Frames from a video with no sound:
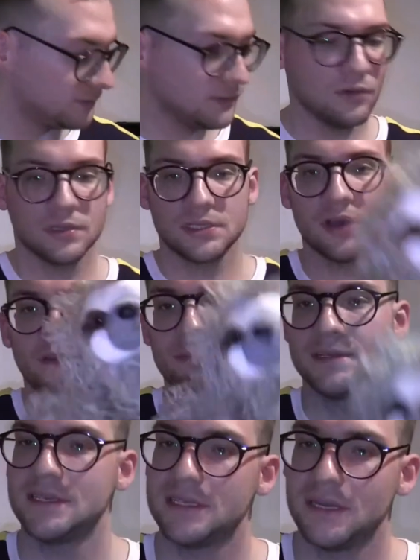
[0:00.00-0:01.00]
also for my
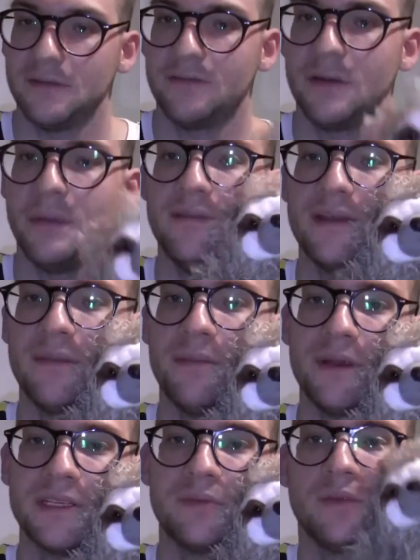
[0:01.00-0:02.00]
sister for a birthday
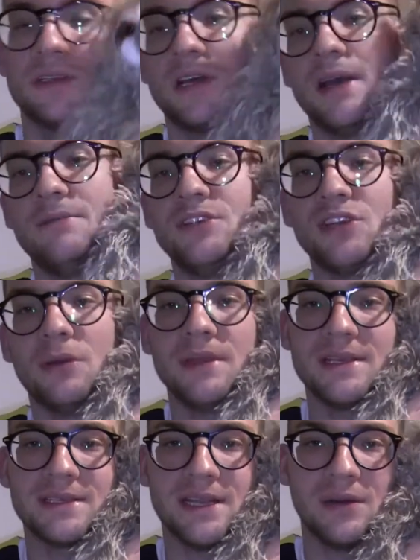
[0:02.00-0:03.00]
present one time, she got me
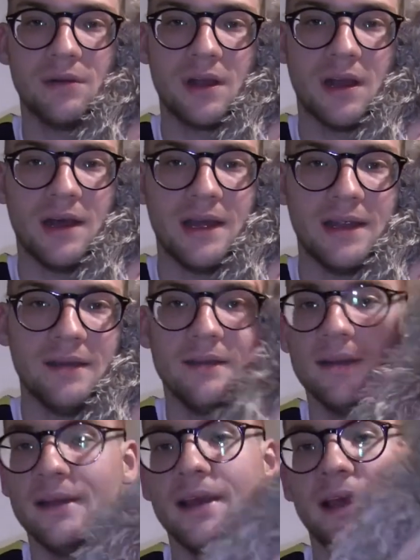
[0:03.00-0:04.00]
this little guy.
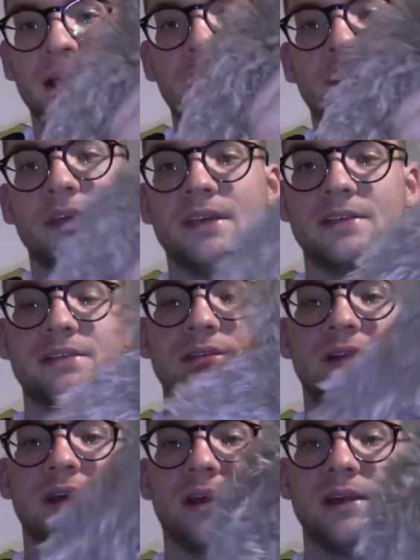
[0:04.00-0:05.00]
Um, he
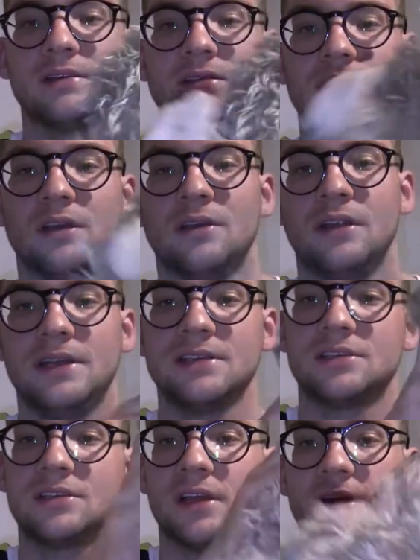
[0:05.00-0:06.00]
is like, so
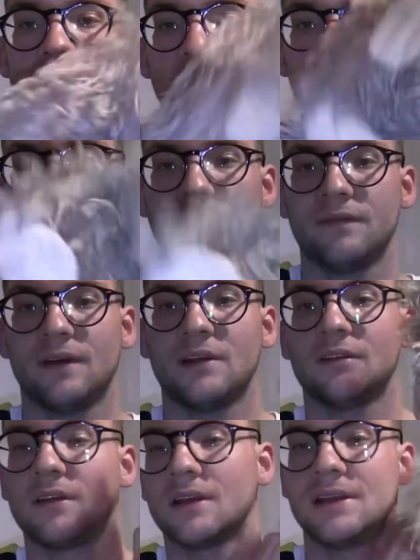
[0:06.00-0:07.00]
he's just like a long
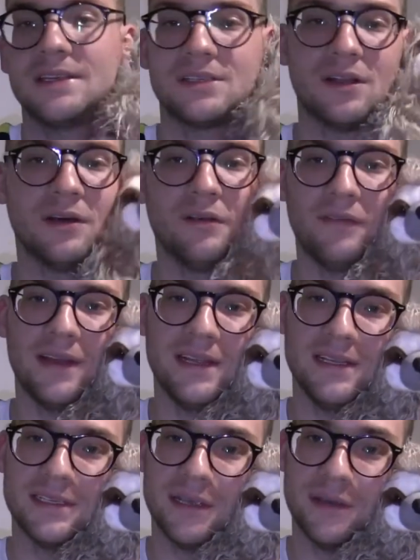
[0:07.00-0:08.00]
fun cuddly sloth and
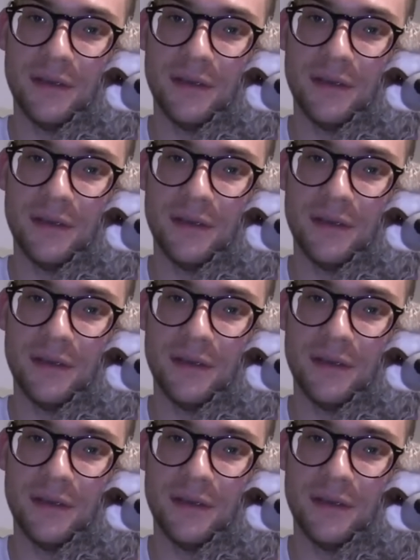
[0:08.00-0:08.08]
he's so